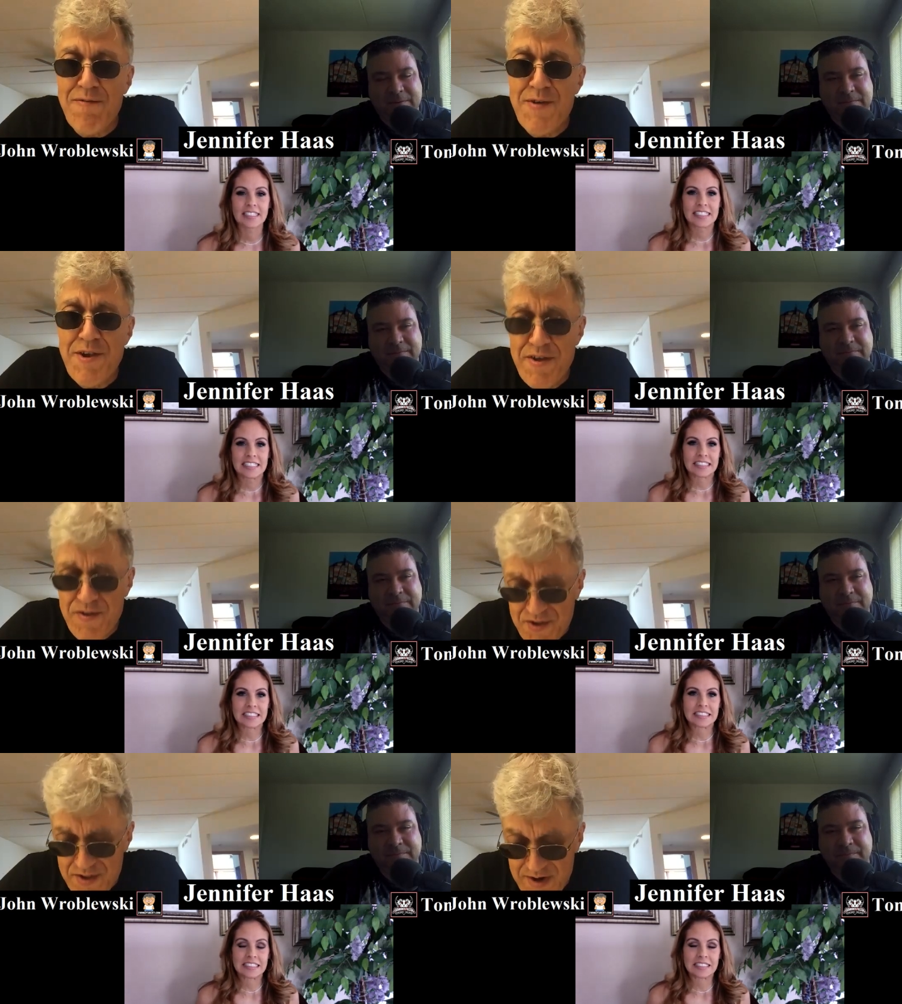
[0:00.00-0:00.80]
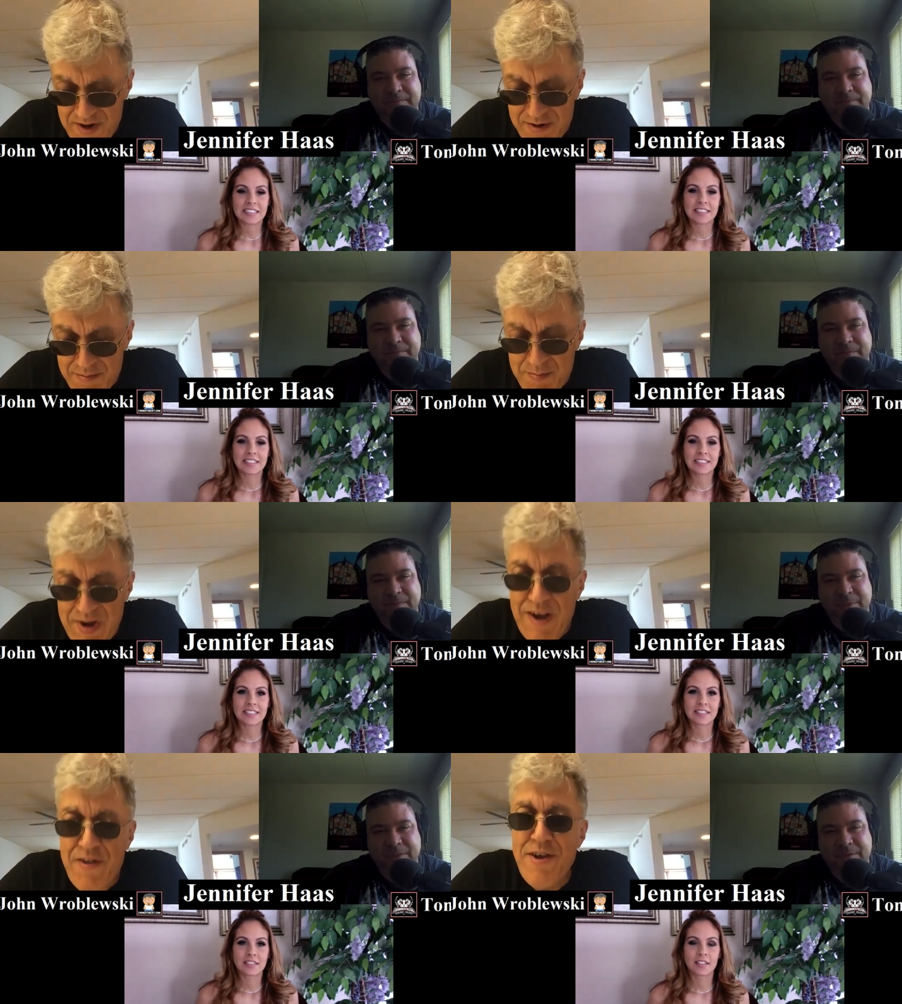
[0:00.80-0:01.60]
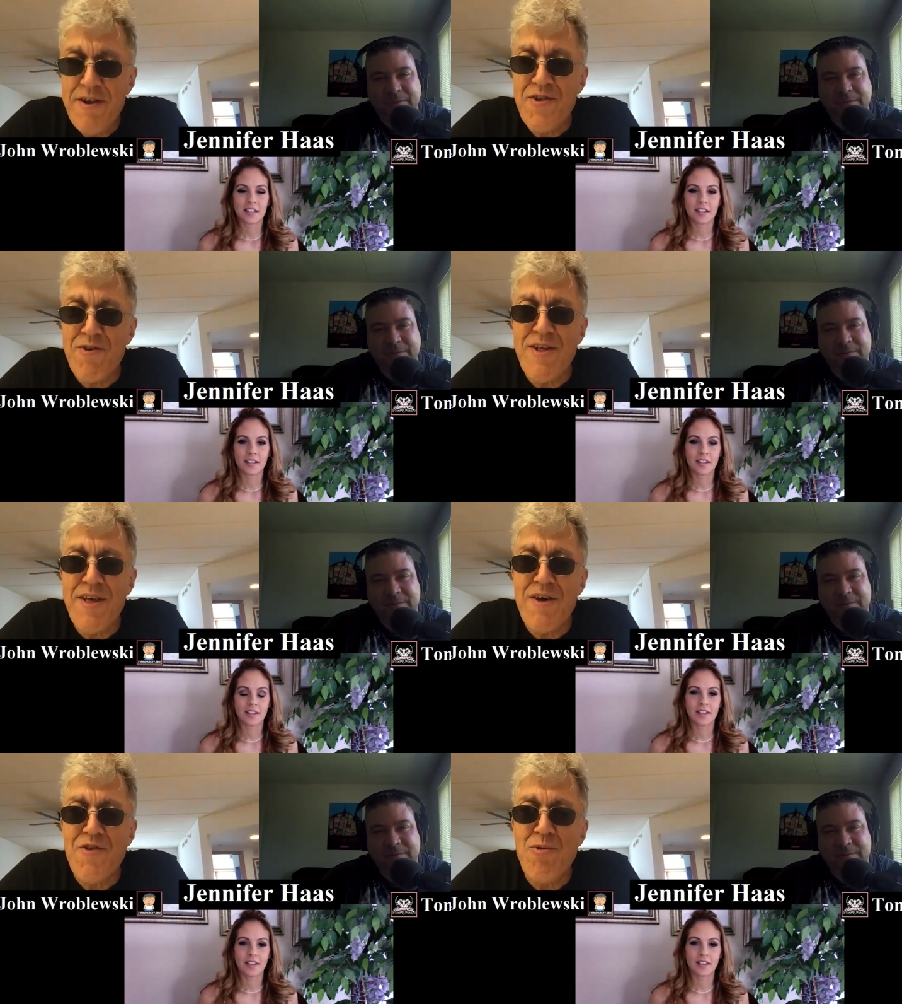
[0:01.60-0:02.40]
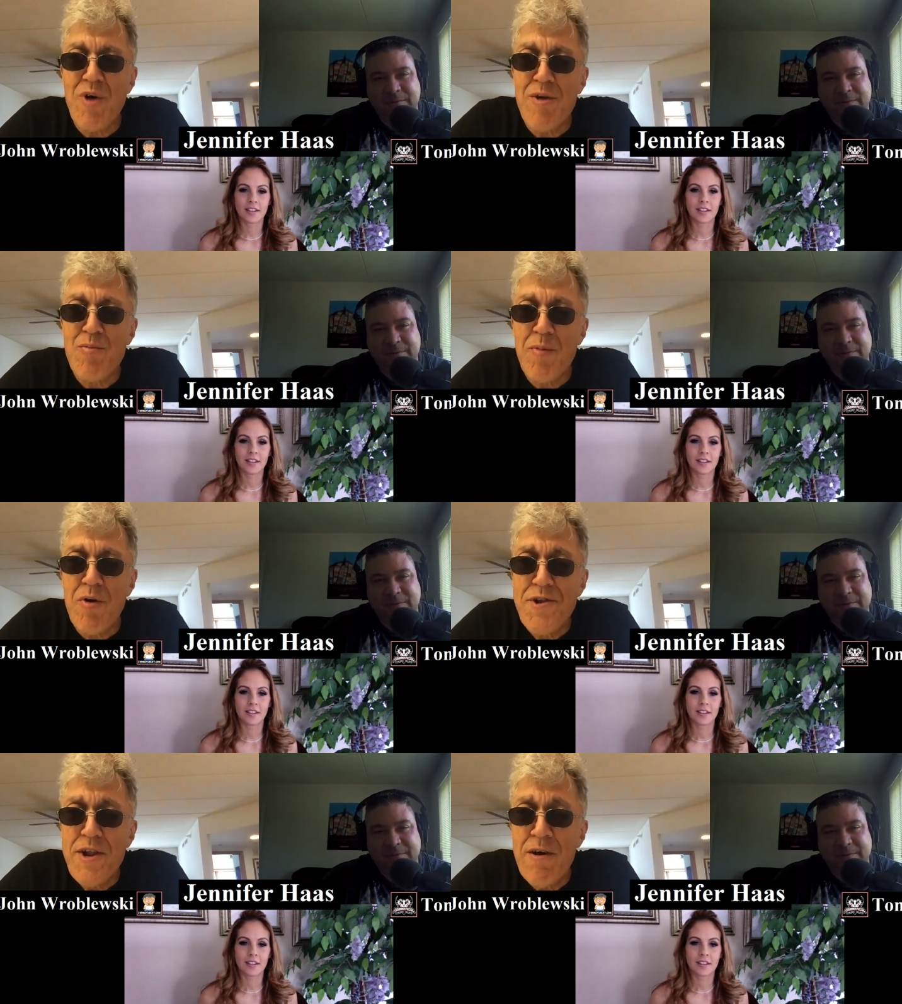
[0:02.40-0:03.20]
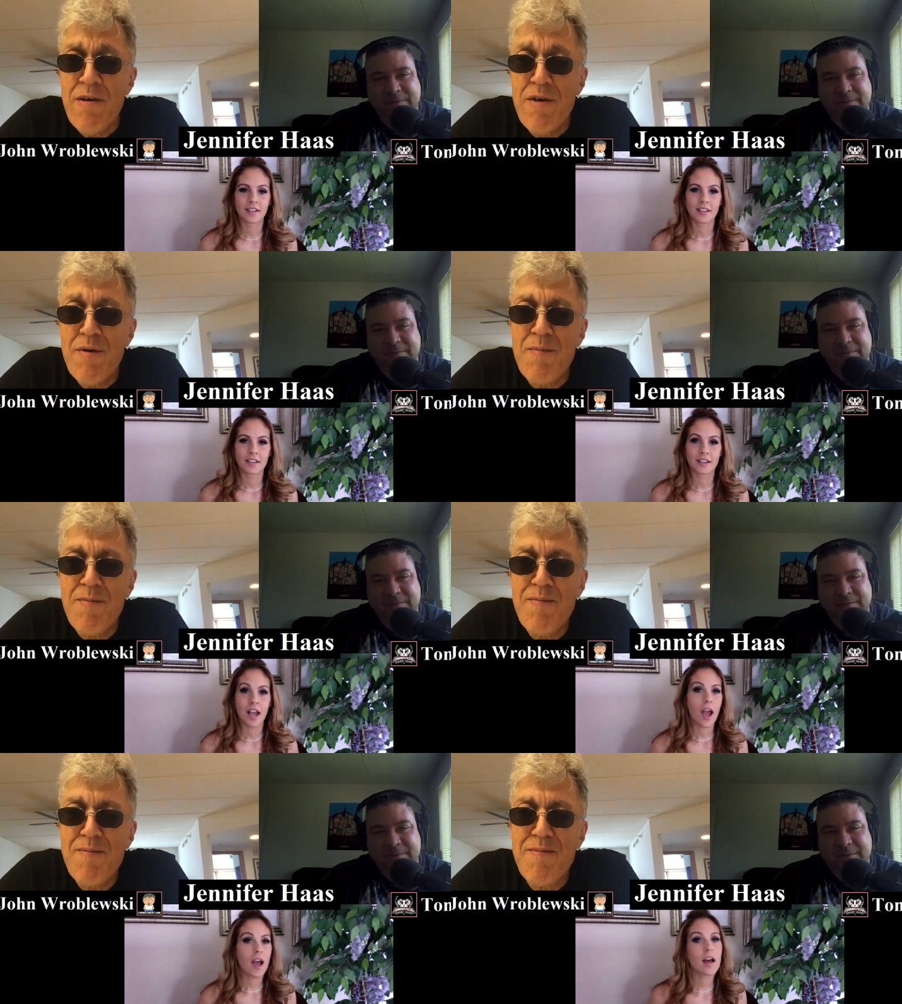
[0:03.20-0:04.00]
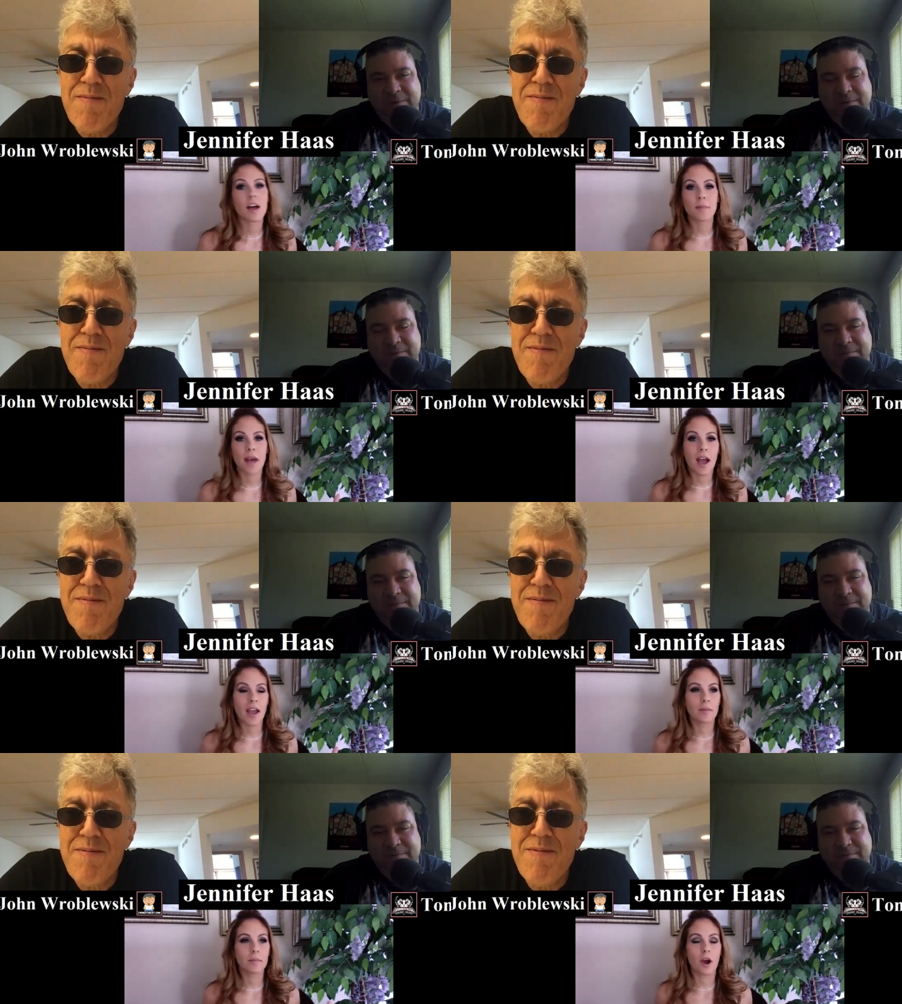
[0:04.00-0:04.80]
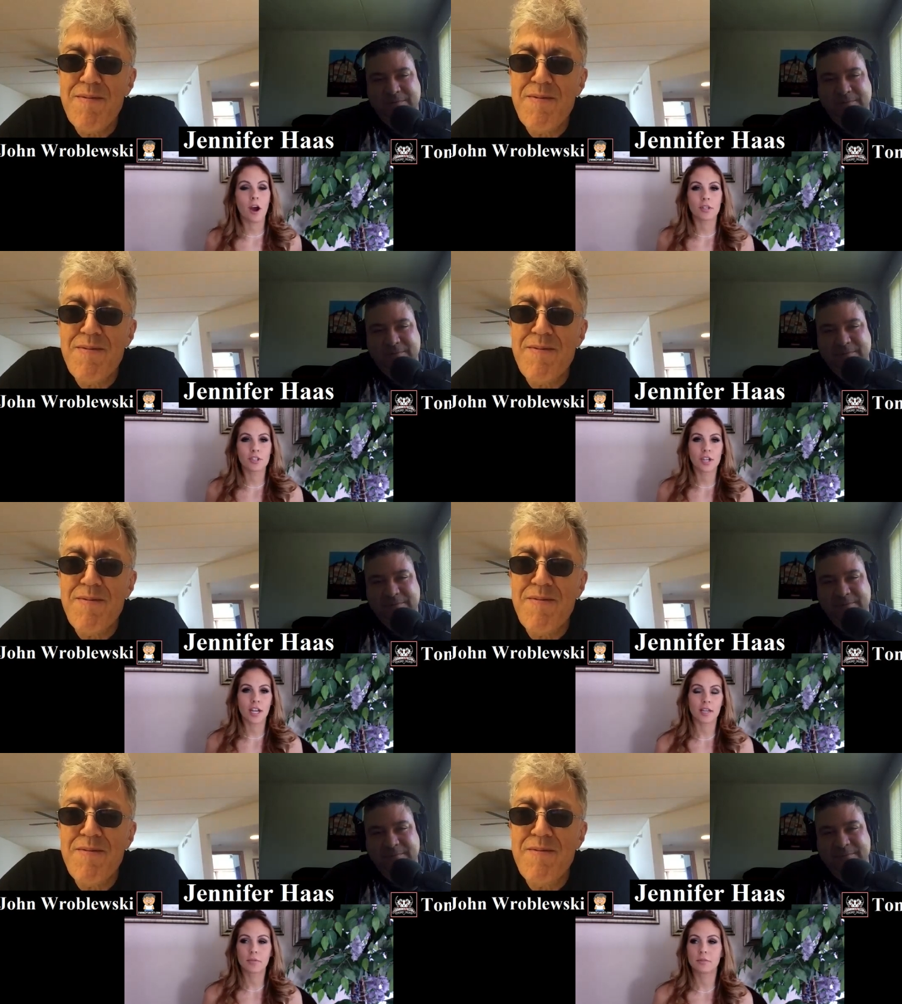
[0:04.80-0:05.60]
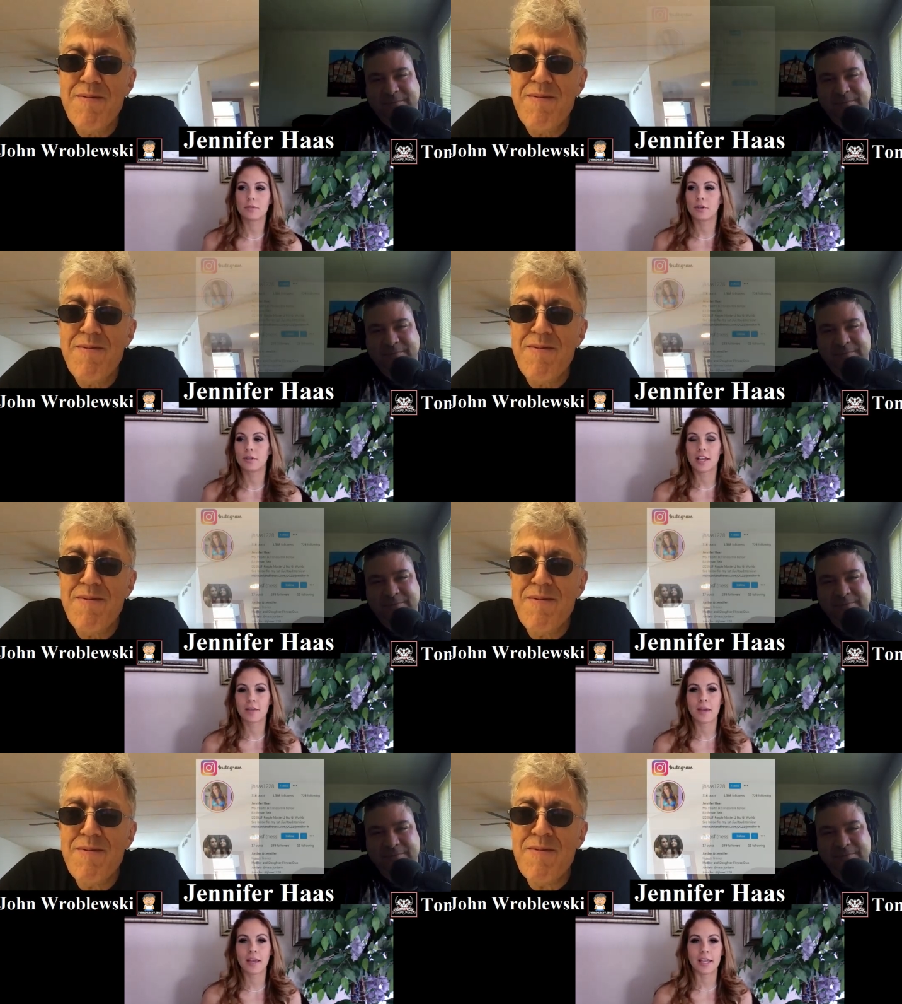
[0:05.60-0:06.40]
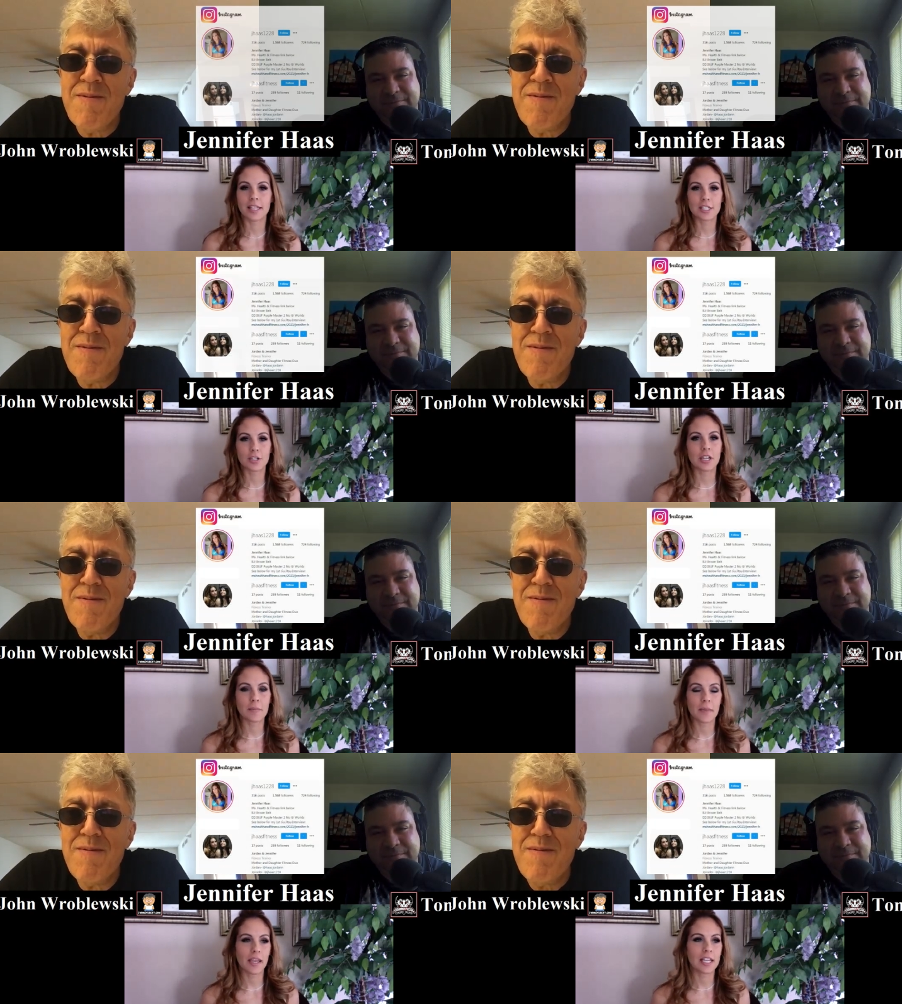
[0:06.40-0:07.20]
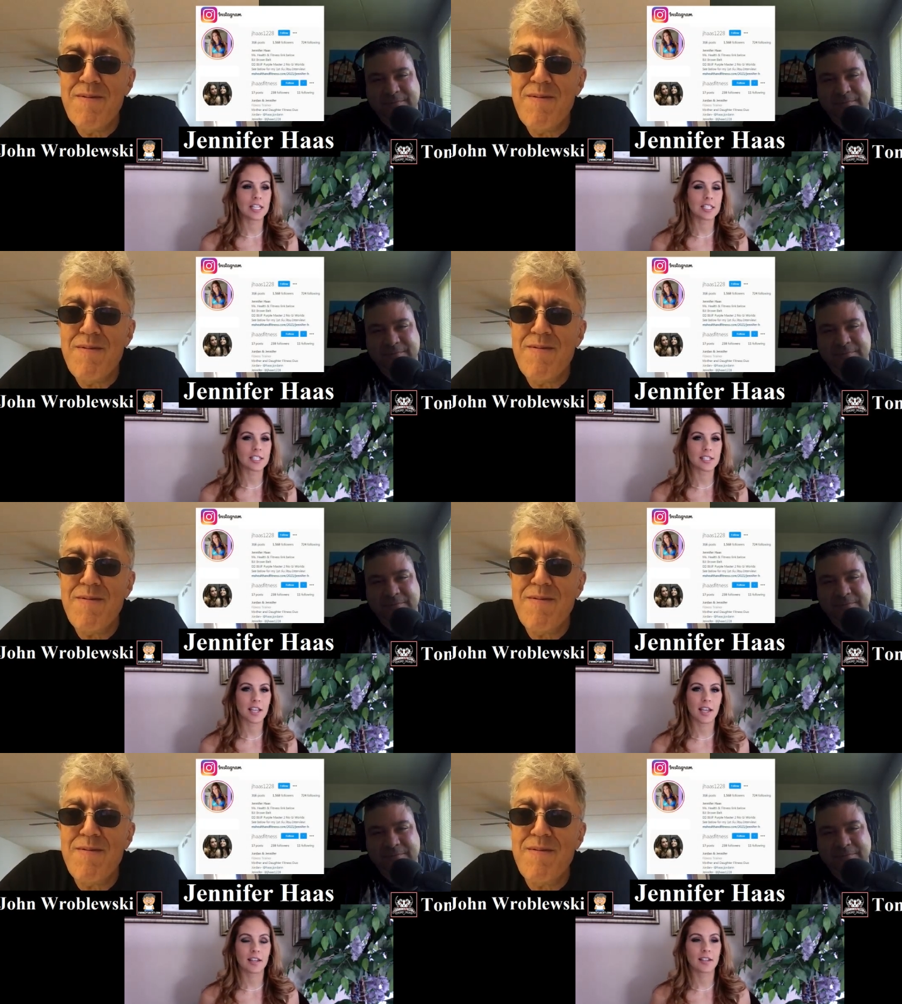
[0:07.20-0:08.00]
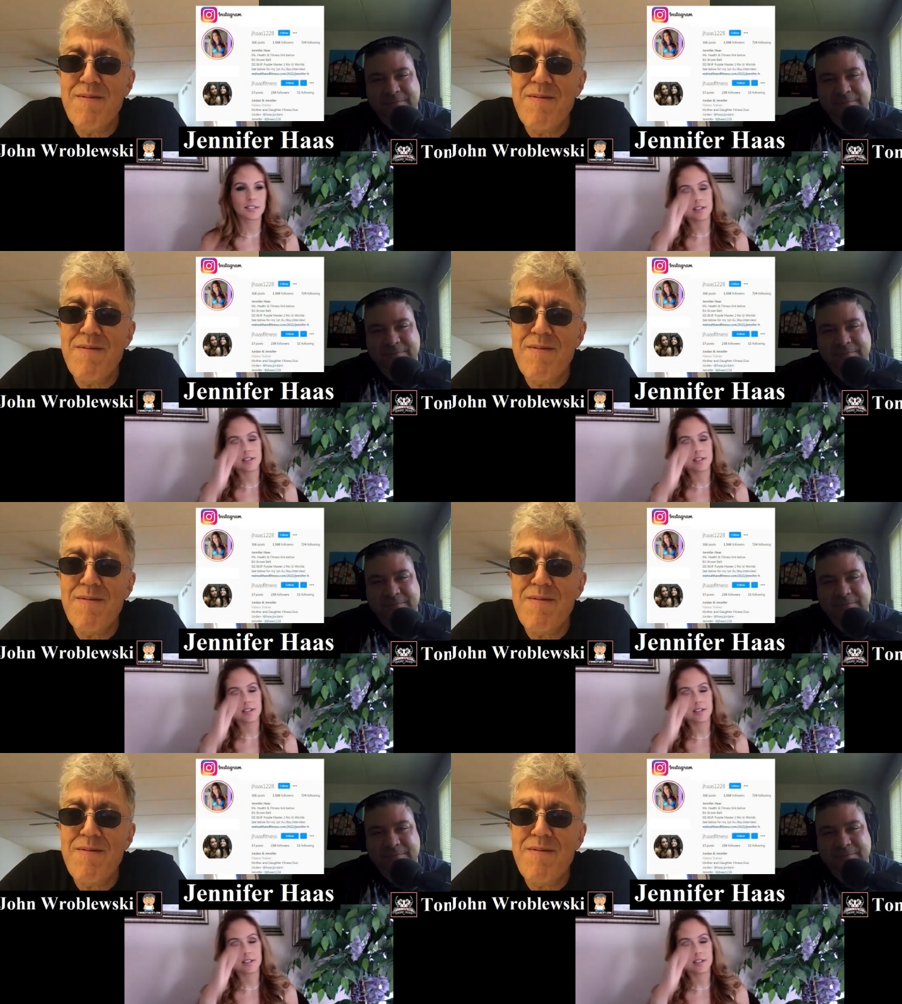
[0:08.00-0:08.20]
Speaker 1: and fitness um, magazine? Is there anything else you want to promote at all?
Speaker 2: Um, I'm always trying to promote like my Instagram page. It's it's